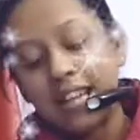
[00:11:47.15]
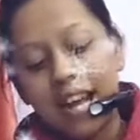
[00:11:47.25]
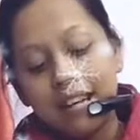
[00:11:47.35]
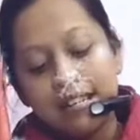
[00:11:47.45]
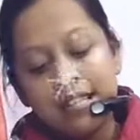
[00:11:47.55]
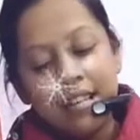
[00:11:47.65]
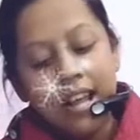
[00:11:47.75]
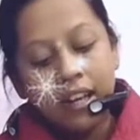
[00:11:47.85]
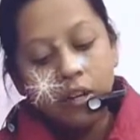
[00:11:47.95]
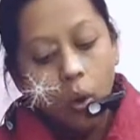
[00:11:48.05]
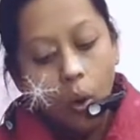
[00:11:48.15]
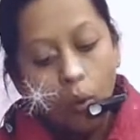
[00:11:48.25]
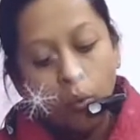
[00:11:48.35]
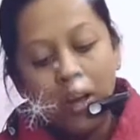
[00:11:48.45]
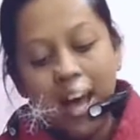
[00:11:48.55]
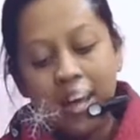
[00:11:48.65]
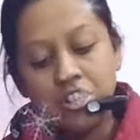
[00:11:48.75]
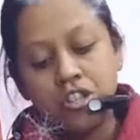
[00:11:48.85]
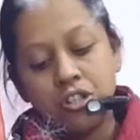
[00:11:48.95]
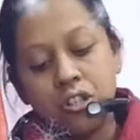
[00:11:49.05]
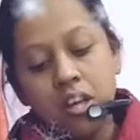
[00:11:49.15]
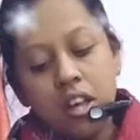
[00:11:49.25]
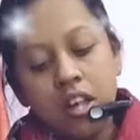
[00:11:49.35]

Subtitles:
and that is lack of action.